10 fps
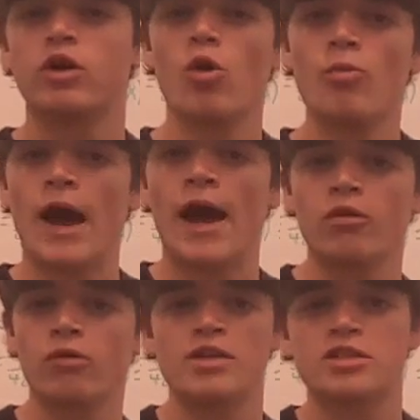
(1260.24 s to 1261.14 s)
go
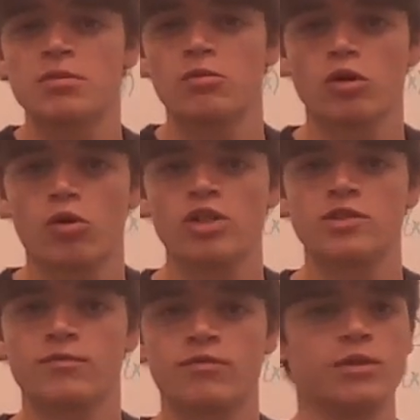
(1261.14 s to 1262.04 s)
back, right? A similar
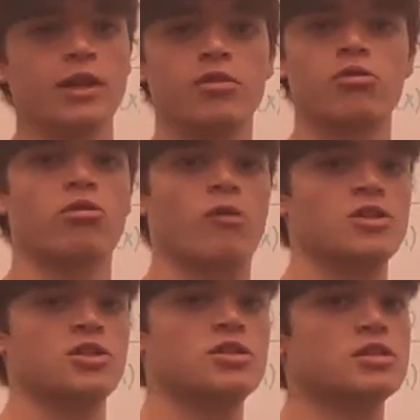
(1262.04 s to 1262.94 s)
question for linear
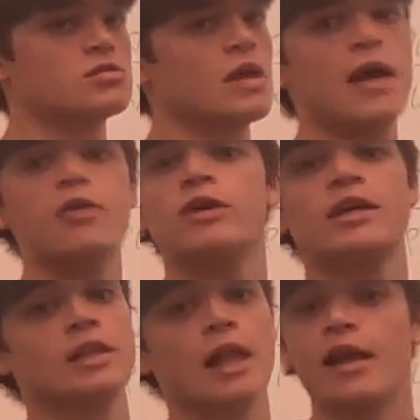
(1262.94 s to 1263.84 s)
regression is, how do we
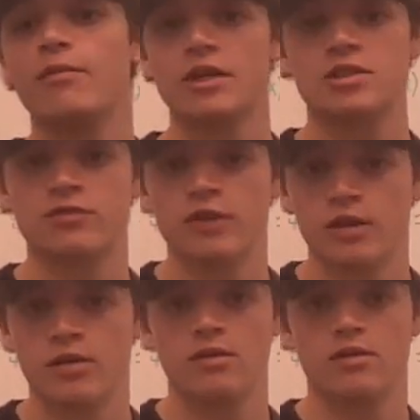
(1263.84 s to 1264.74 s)
get the line of best fit?